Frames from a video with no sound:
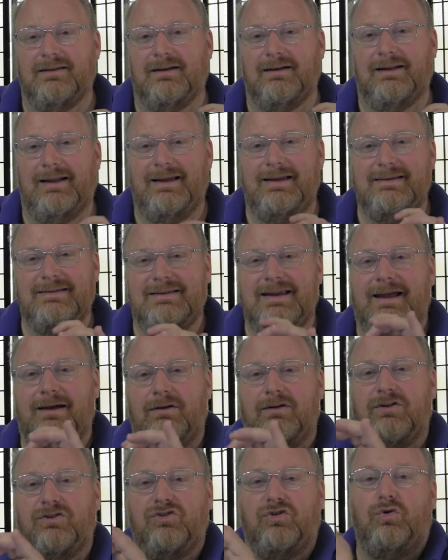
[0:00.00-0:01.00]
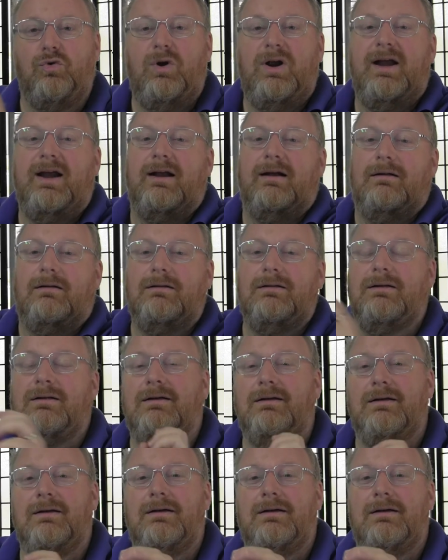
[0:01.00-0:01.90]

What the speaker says: it lays down a trail